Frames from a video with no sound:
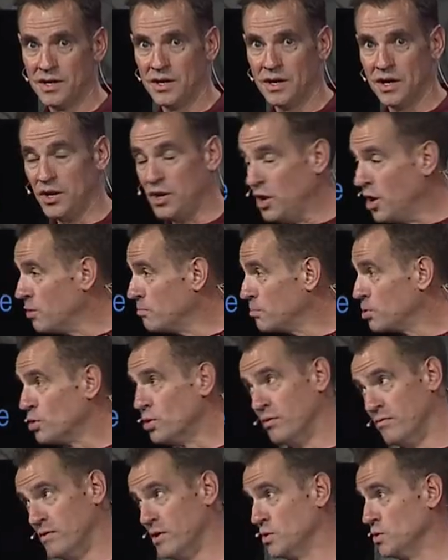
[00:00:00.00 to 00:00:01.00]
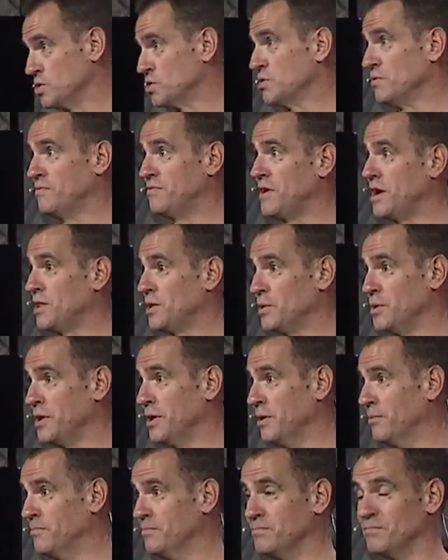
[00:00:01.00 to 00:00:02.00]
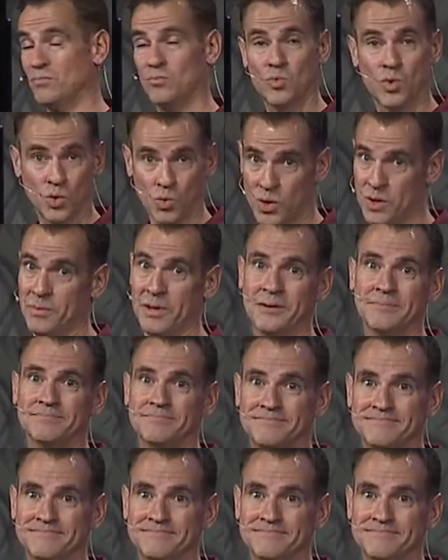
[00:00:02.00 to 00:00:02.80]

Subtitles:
a number of those who followed him were women.